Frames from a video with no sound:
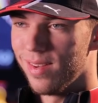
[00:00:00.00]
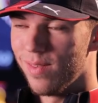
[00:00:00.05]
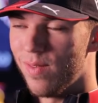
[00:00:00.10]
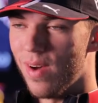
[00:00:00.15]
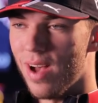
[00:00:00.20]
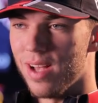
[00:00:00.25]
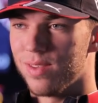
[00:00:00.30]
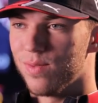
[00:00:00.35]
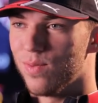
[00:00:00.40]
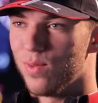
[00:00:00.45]

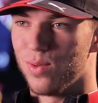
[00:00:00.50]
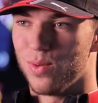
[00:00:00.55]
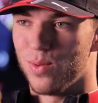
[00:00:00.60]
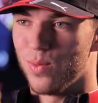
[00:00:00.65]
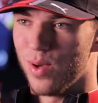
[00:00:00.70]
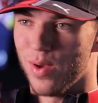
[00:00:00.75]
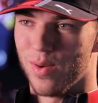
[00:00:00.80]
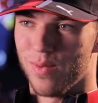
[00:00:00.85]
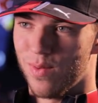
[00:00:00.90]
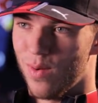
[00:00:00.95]
Fast food
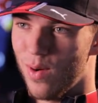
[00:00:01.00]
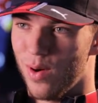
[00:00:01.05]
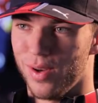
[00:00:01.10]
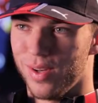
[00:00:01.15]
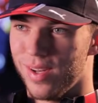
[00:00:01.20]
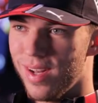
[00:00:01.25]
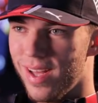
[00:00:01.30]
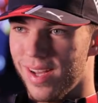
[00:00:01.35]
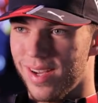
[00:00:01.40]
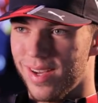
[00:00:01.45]
we
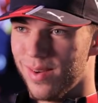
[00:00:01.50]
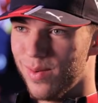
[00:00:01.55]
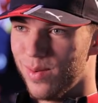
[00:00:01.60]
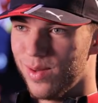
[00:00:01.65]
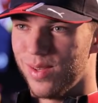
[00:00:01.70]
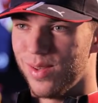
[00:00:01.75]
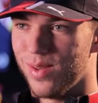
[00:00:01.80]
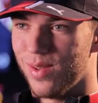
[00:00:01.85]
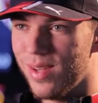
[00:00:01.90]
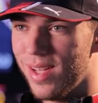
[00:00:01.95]
avoid, like
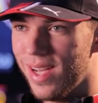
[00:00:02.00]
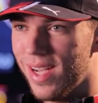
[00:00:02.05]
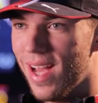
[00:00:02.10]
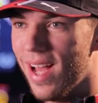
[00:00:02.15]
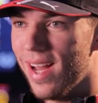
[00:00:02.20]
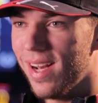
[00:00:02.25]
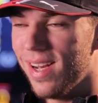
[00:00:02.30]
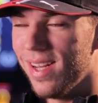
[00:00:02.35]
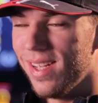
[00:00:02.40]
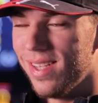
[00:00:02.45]
when you're like
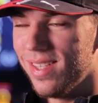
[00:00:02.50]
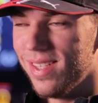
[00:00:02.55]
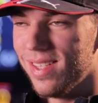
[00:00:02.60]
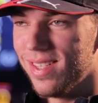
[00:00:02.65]
athletes,